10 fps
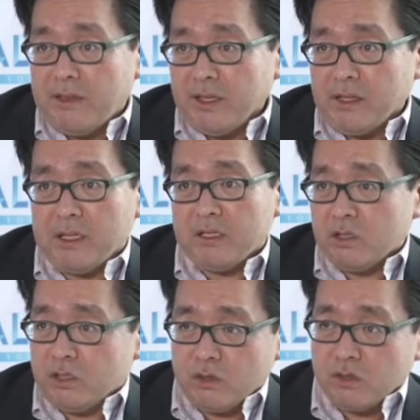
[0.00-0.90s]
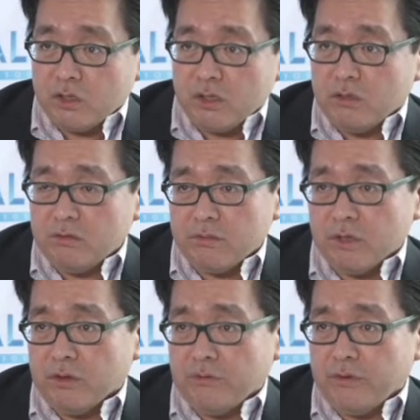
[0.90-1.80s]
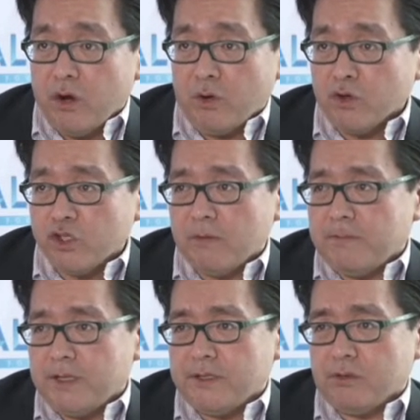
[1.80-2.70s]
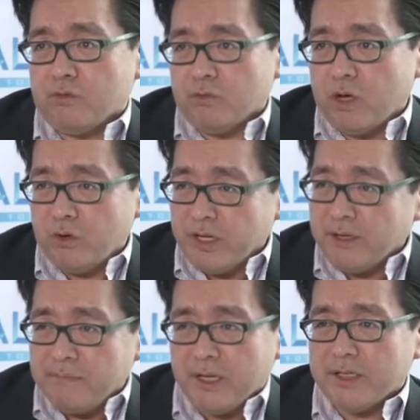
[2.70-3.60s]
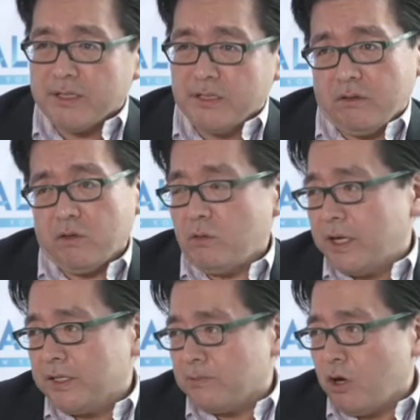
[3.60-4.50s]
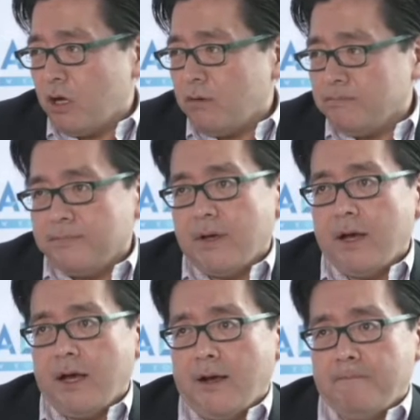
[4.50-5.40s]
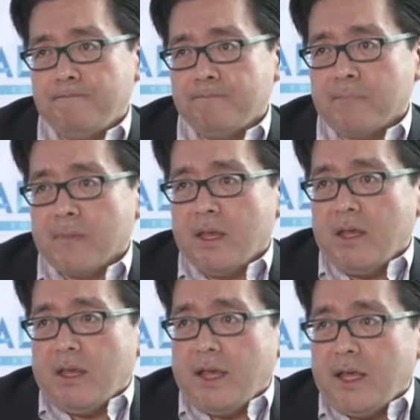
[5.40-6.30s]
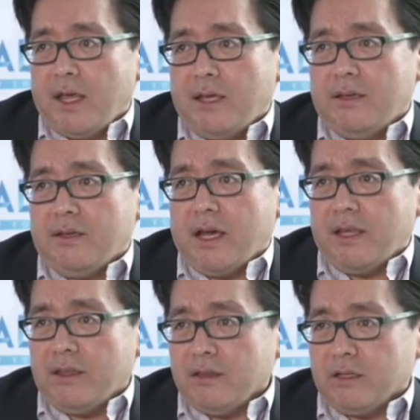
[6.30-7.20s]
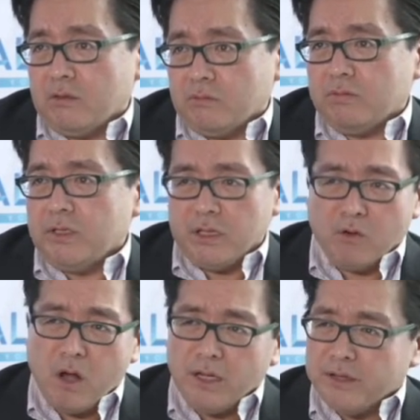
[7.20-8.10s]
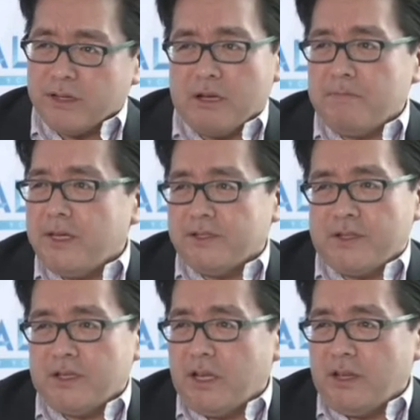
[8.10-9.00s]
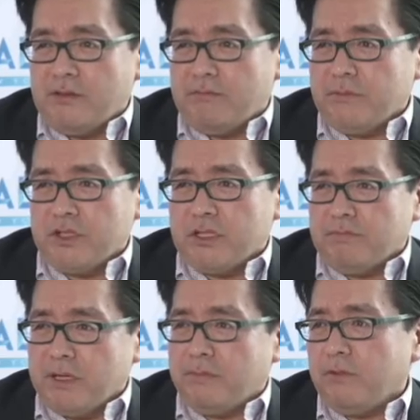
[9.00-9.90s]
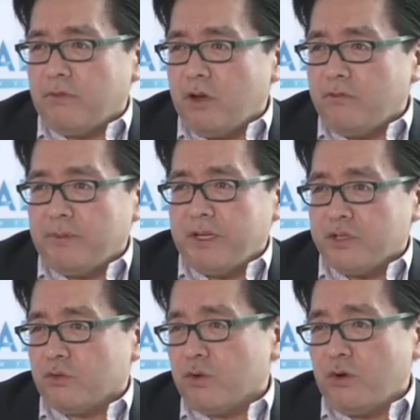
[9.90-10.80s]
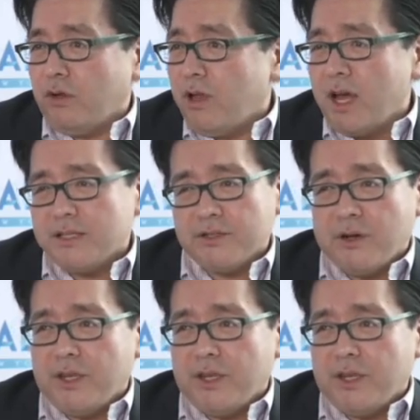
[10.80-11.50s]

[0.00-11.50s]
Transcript: I think the institutional sort of ownership is growing, but it's still quite small. And I think the quality of the companies and just the people involved, I mean, it's grown a lot.